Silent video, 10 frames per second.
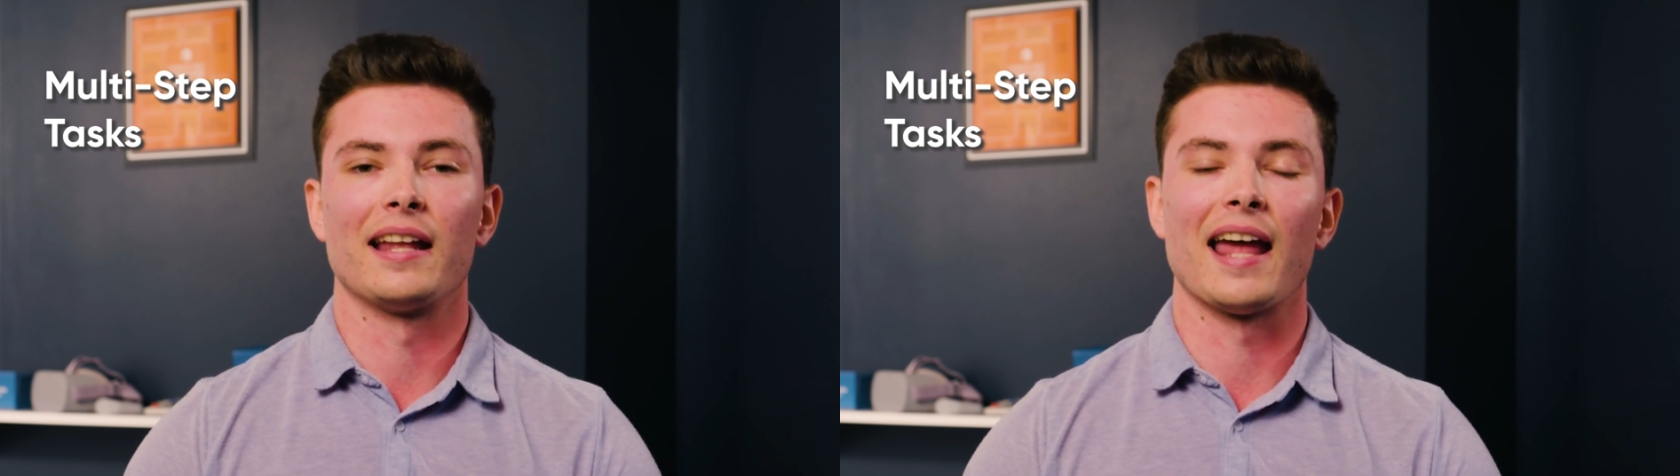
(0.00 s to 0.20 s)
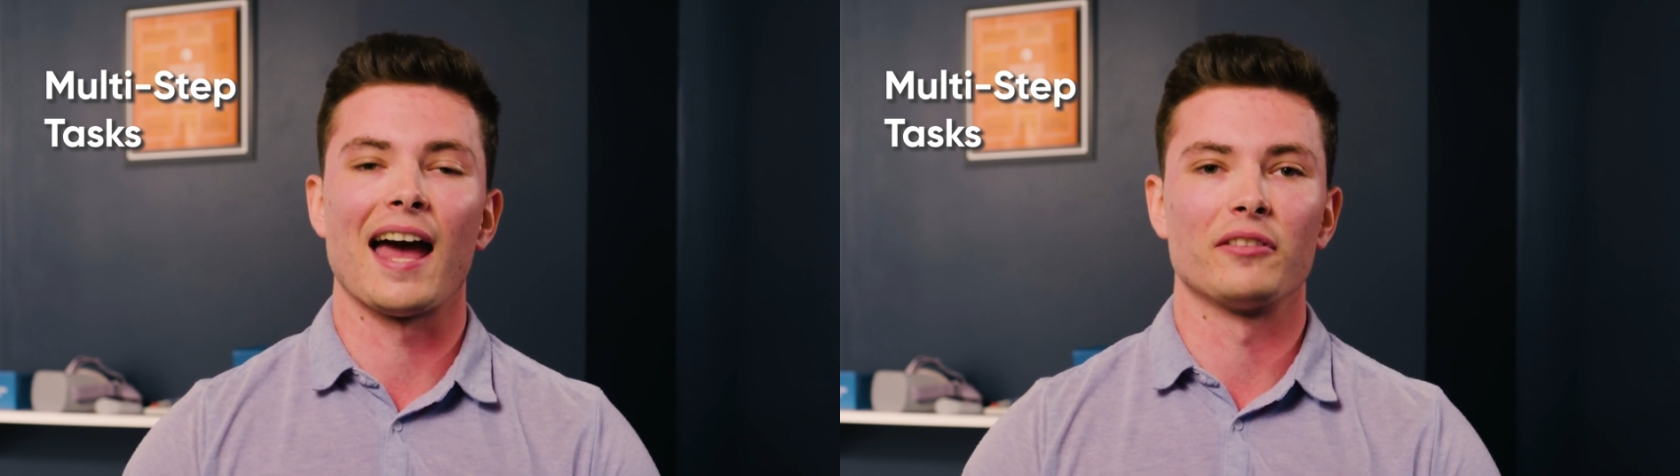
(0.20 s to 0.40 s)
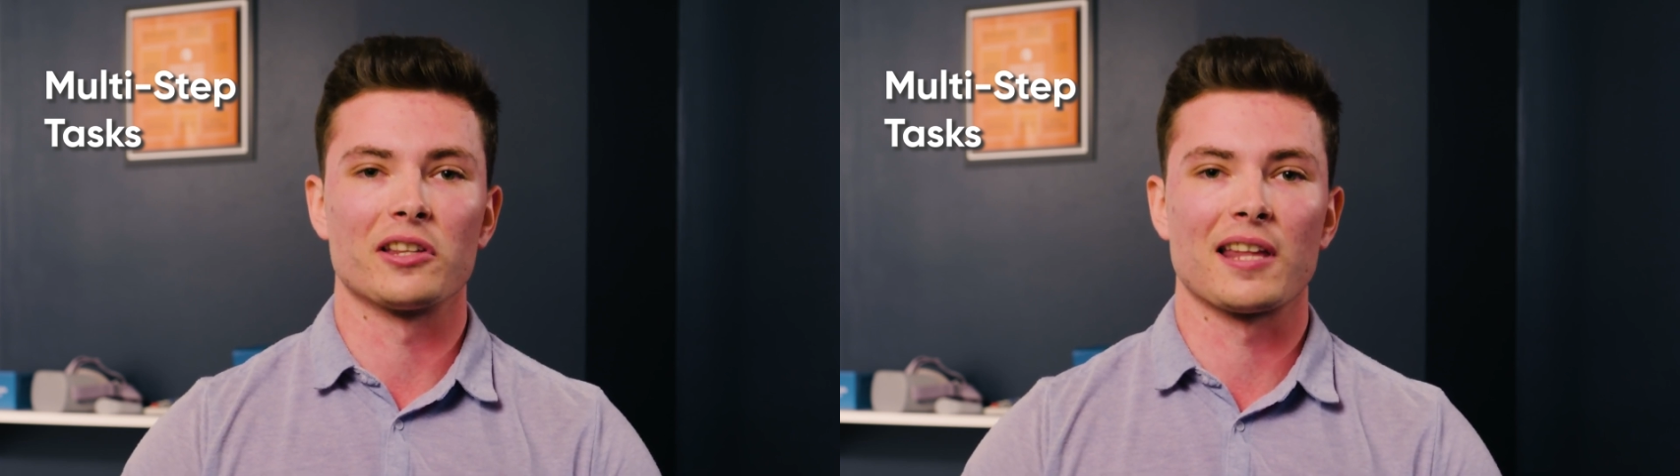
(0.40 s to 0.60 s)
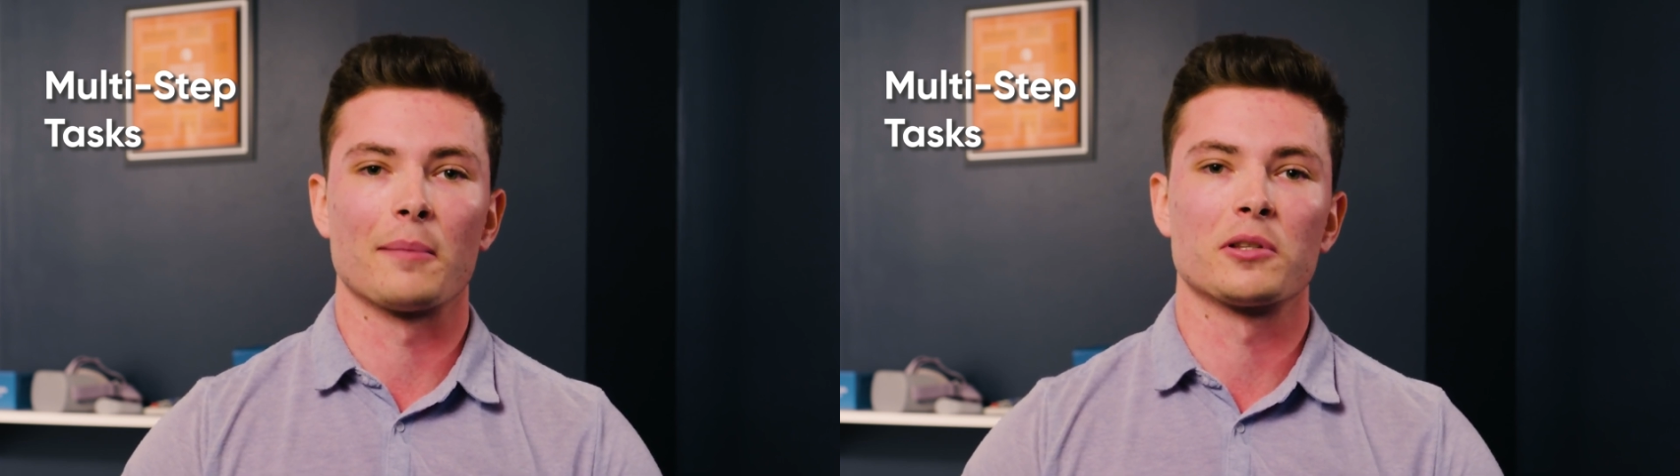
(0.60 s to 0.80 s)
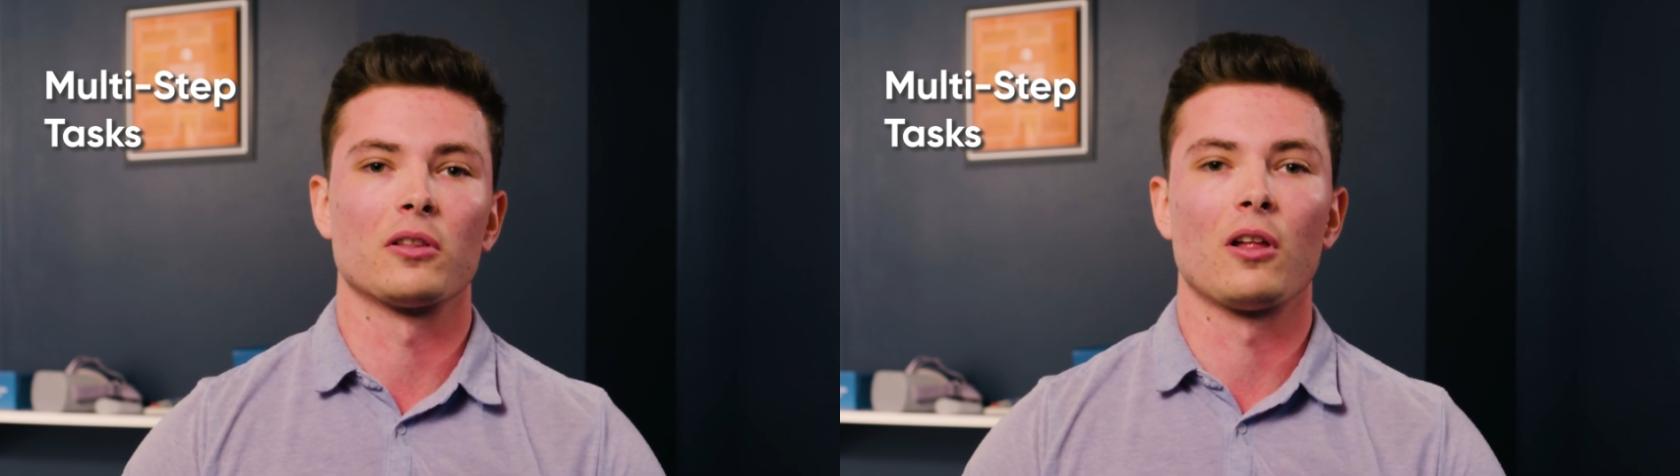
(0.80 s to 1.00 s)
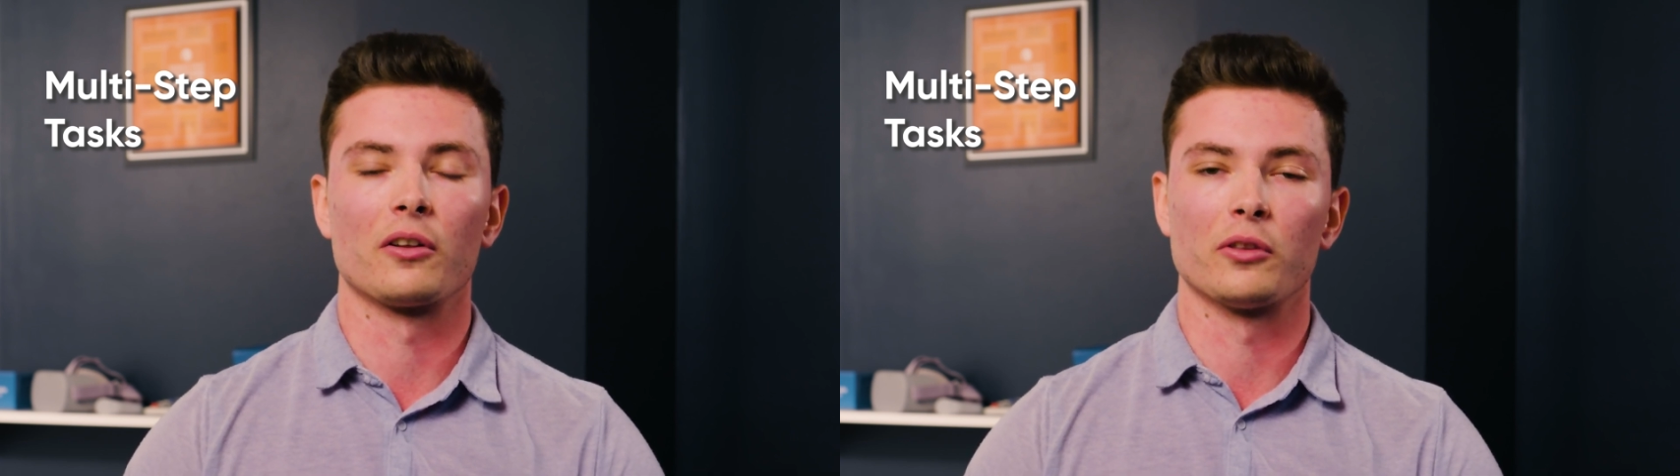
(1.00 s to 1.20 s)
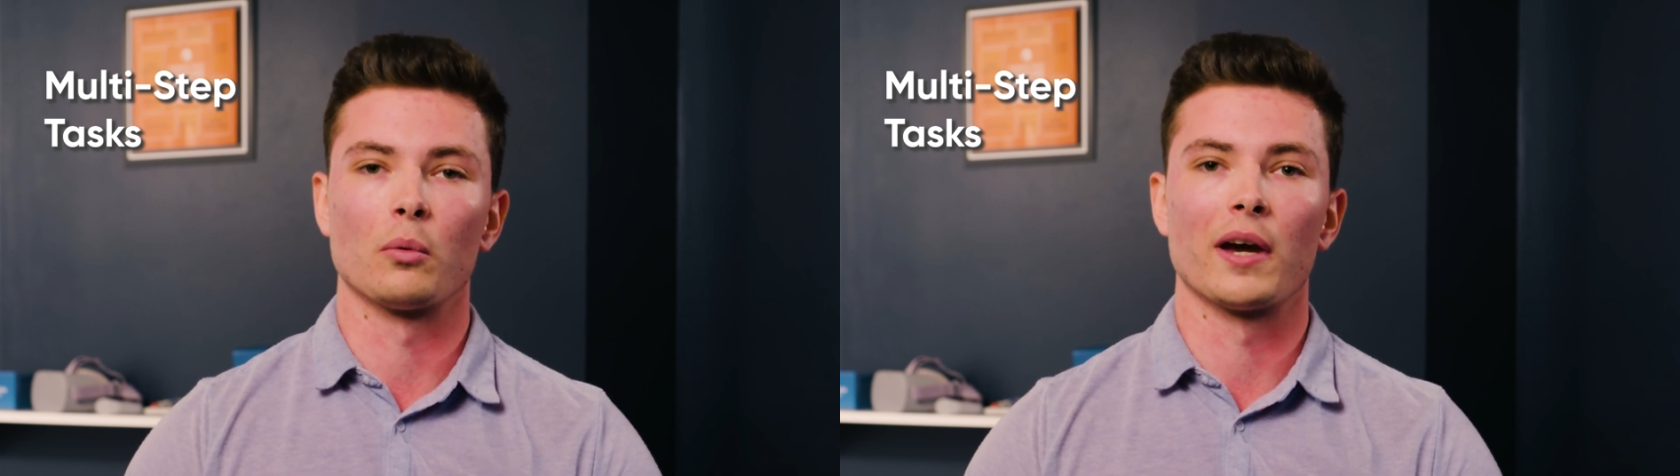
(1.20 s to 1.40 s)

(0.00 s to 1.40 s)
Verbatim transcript: and have the steps along the